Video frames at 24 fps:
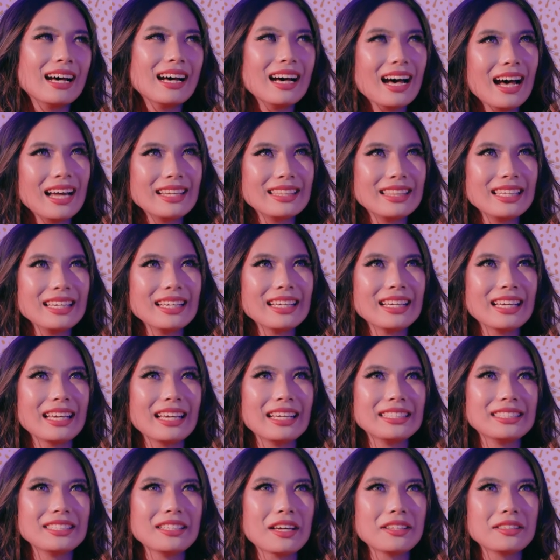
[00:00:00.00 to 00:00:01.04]
I think
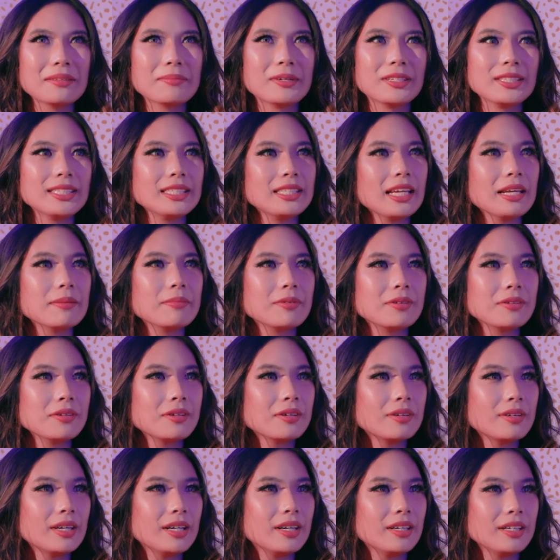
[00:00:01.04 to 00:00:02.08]
it's not the most stable
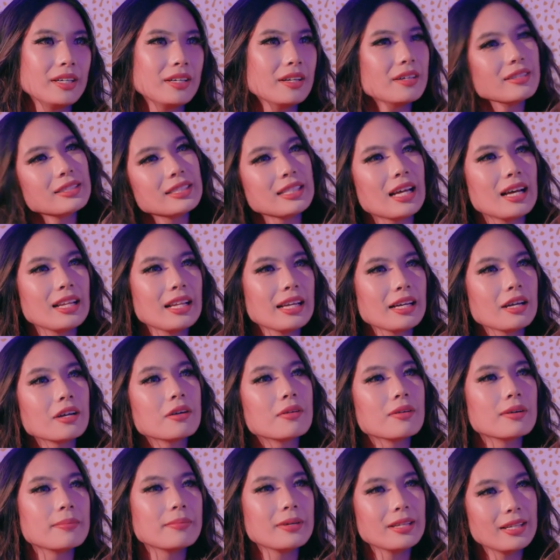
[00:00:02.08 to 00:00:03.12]
career, it's not like a
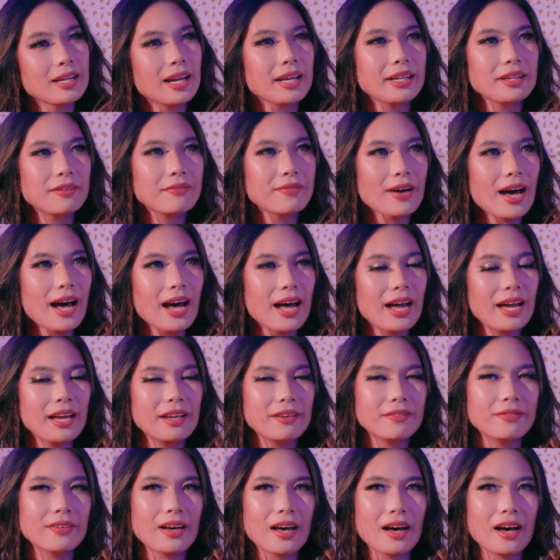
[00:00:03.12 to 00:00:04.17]
corporate 9 to
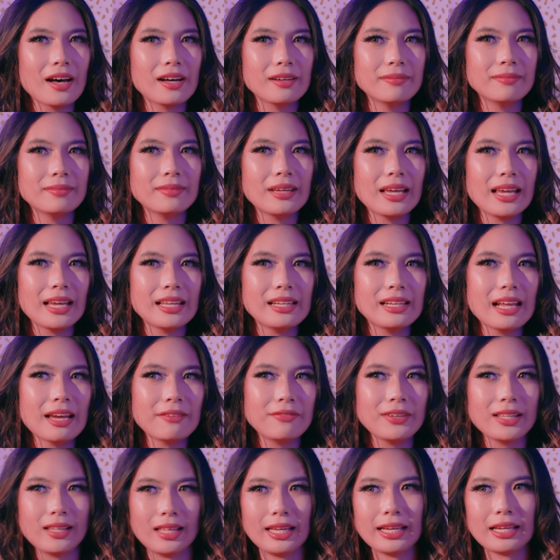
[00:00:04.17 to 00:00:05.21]
5. And I
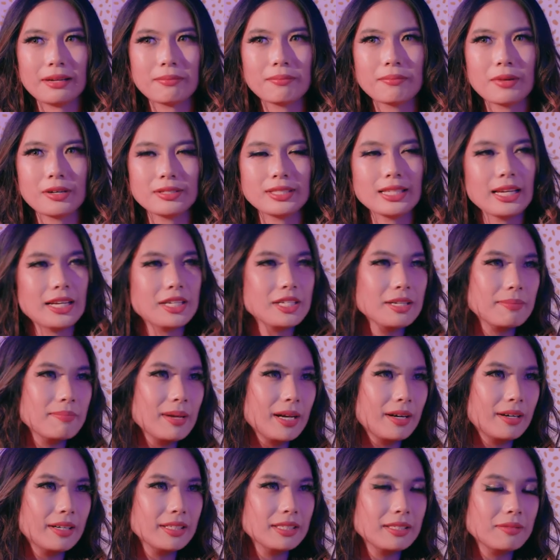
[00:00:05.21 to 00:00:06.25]
feel like most Asian
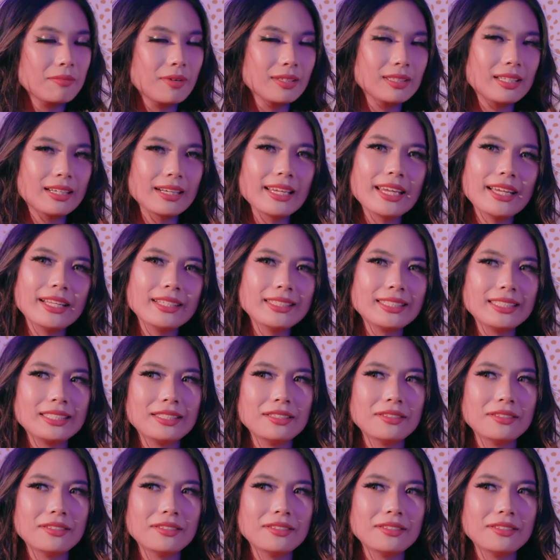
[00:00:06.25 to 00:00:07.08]
parents want their kids to